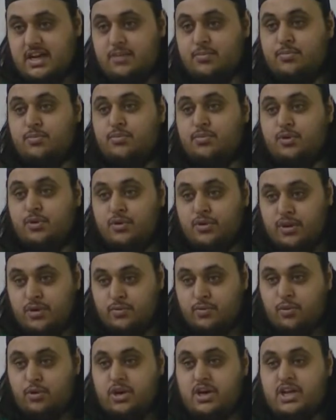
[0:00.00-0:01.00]
and more
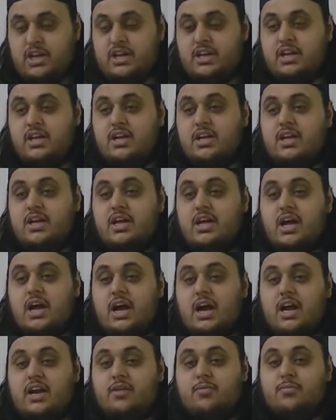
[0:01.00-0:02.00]
rewarding
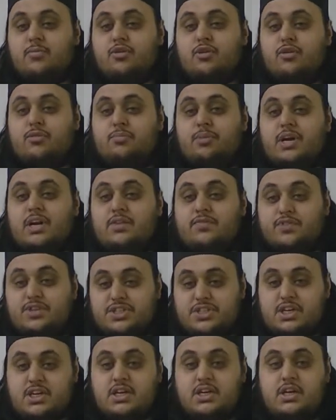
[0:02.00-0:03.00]
and more
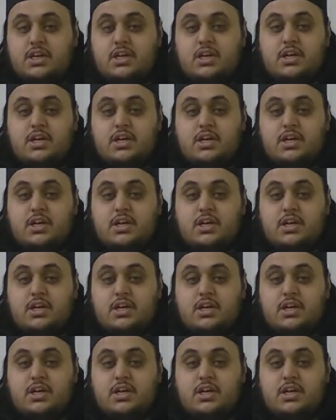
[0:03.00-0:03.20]
beneficial